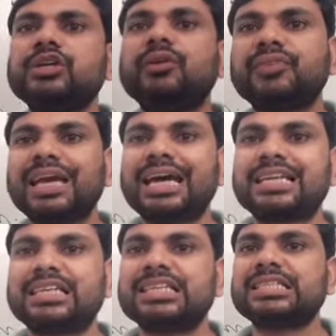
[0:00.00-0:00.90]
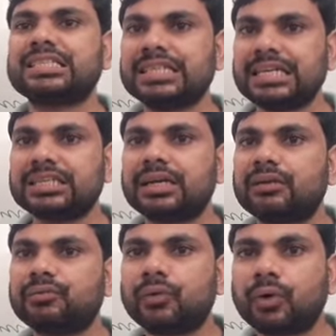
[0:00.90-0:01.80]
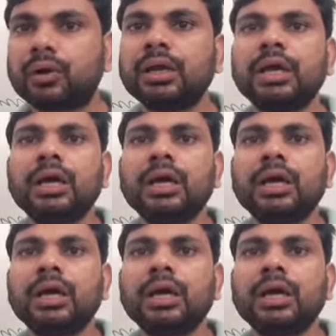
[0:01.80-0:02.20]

of catalyst needed for